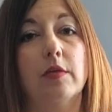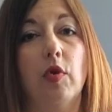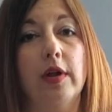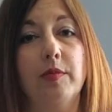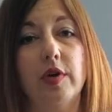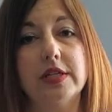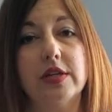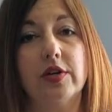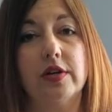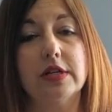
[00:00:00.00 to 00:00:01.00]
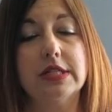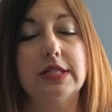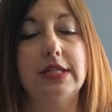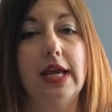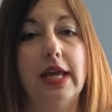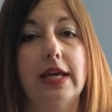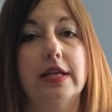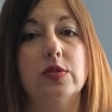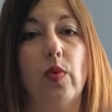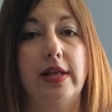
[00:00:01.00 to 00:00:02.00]
Morning, boys and girls. Today
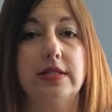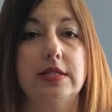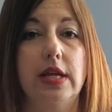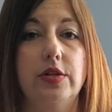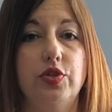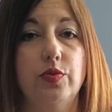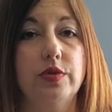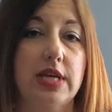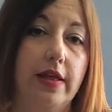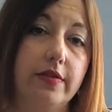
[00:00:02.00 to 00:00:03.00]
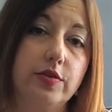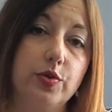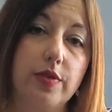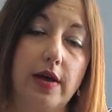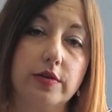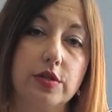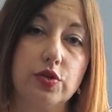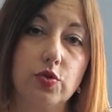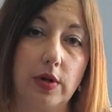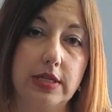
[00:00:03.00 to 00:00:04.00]
is Wednesday, June 10th,
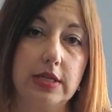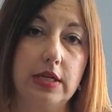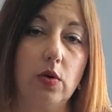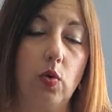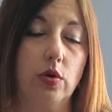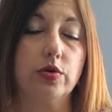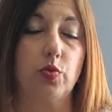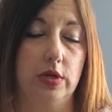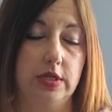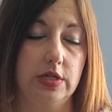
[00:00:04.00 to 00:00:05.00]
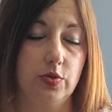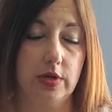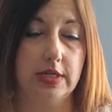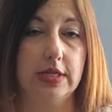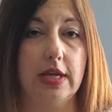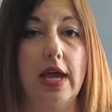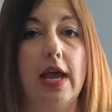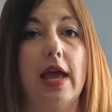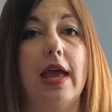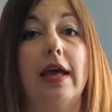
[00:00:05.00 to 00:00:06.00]
2020 or 2020,
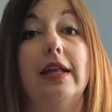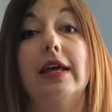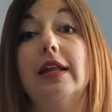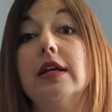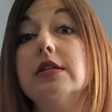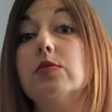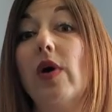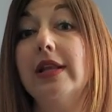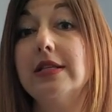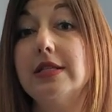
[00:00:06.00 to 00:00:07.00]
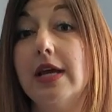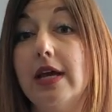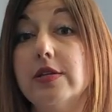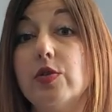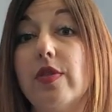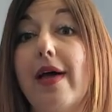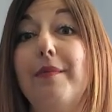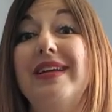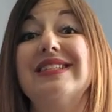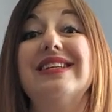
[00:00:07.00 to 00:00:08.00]
and it is Wednesday, so that
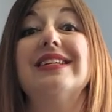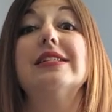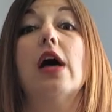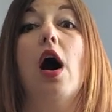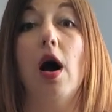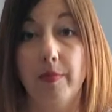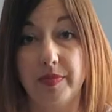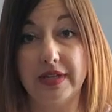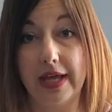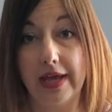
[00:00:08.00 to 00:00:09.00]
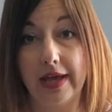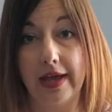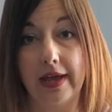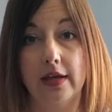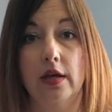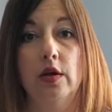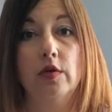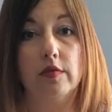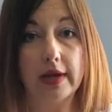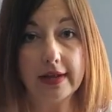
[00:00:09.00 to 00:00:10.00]
means it is hump day,
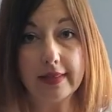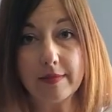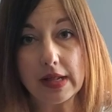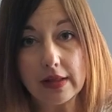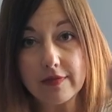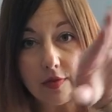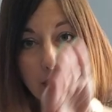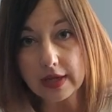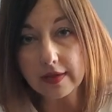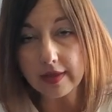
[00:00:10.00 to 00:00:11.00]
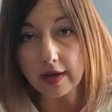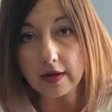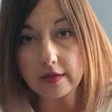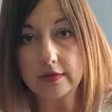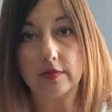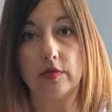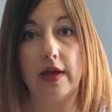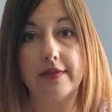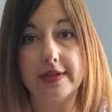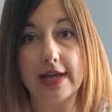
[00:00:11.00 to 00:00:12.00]
right in the middle of the week there. We're
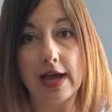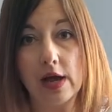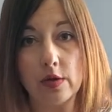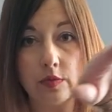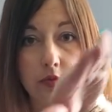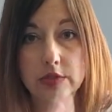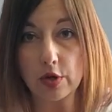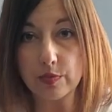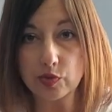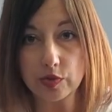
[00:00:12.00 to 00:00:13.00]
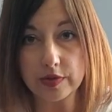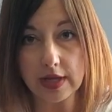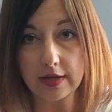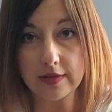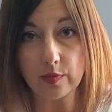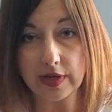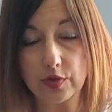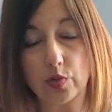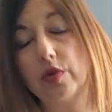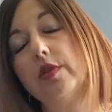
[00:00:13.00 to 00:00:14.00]
on the down slope toward the end of the week,
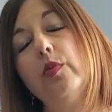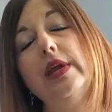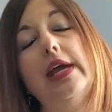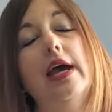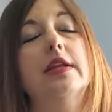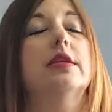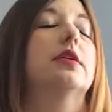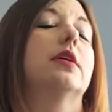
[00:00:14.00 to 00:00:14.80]
toward the weekend.